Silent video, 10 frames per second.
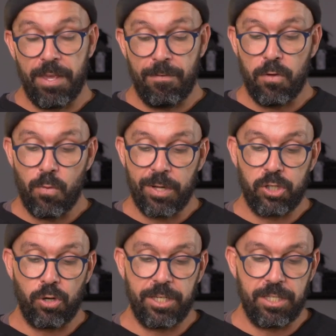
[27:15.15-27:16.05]
If you
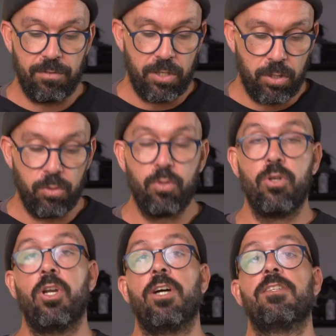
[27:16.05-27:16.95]
enjoyed this video, do
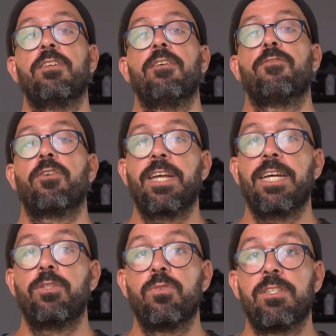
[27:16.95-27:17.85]
not
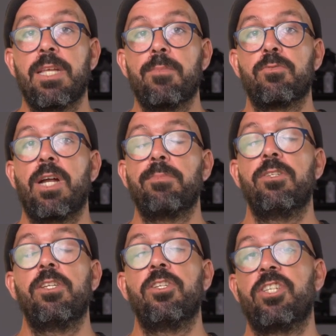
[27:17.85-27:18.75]
forget to subscribe
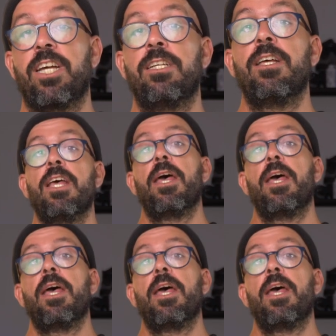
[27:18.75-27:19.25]
to this channel.